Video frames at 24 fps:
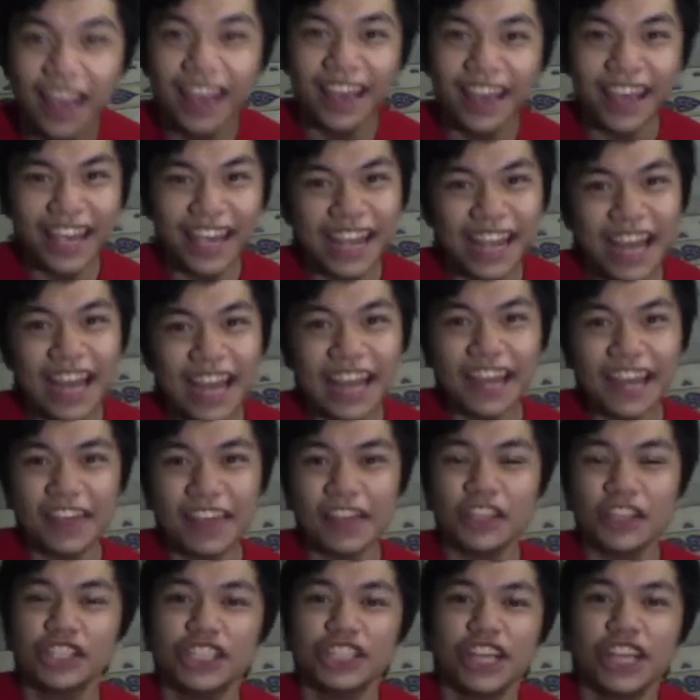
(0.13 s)
Hey
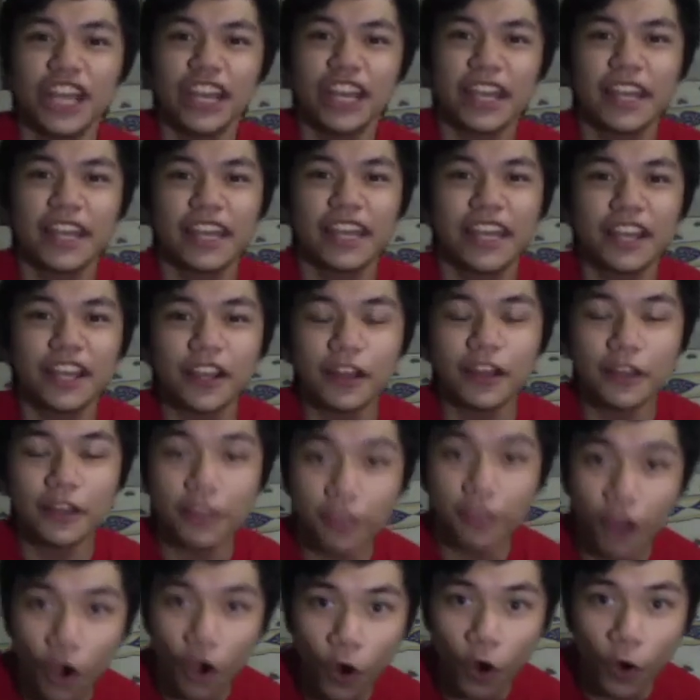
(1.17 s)
guys, Gian here.
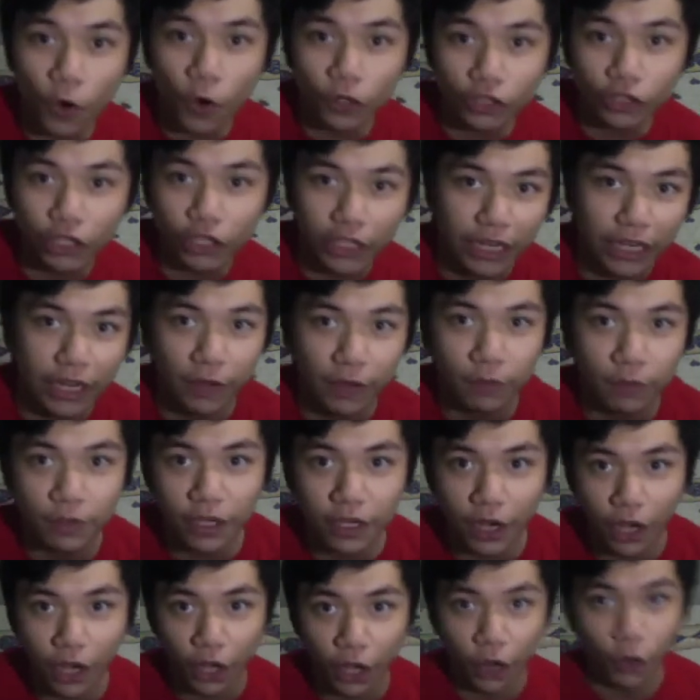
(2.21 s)
So today
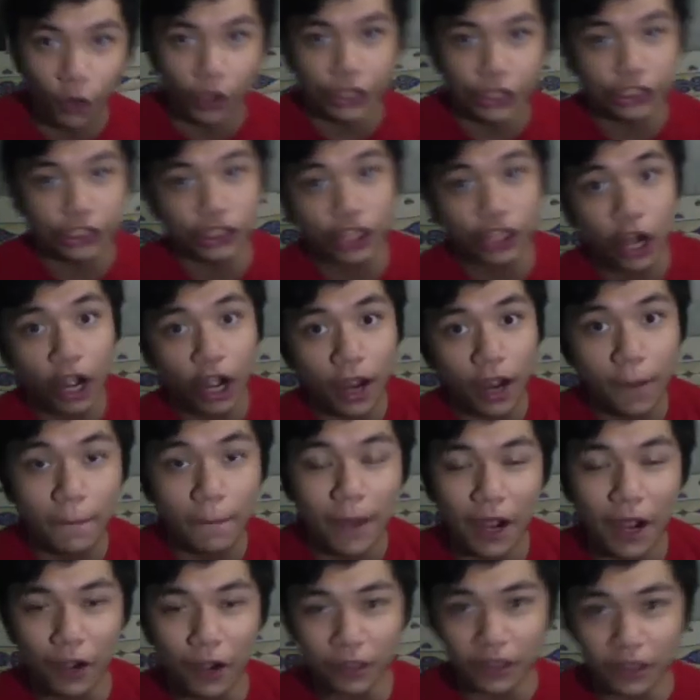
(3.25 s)
we are going to talk
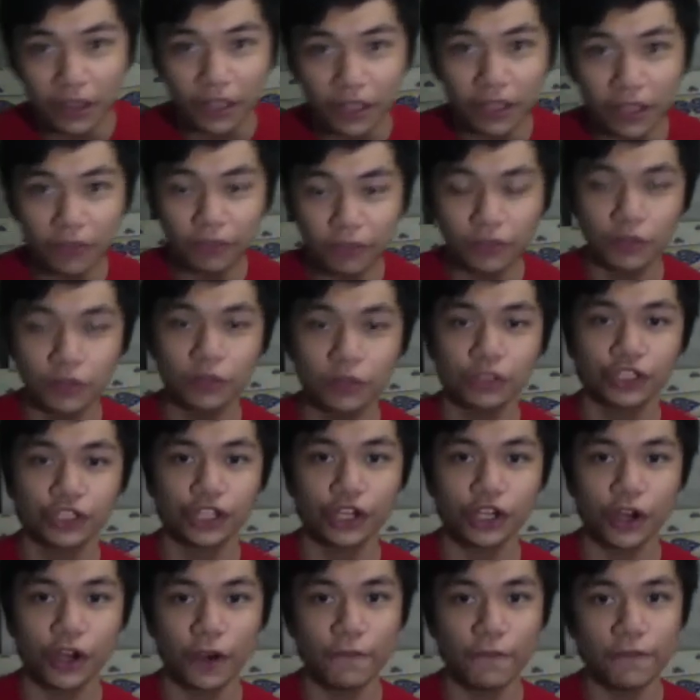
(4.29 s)
about the
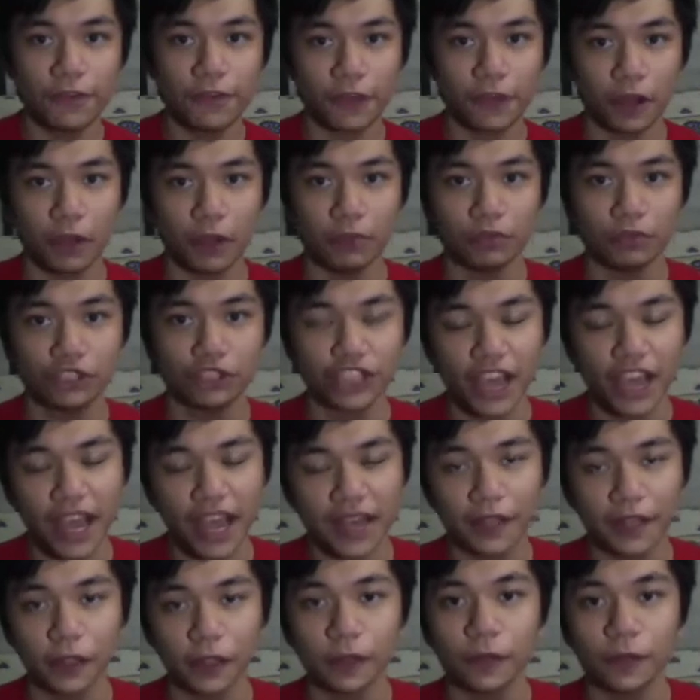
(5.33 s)
future of some
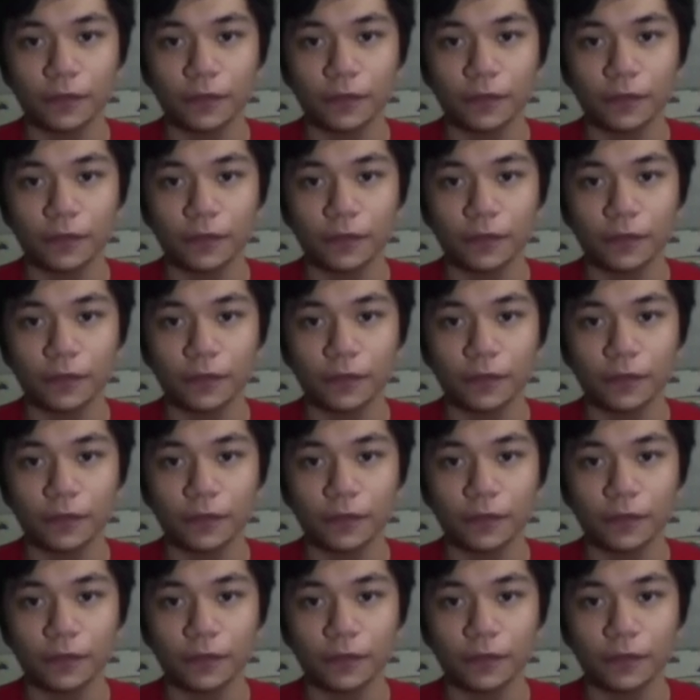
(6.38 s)
channel.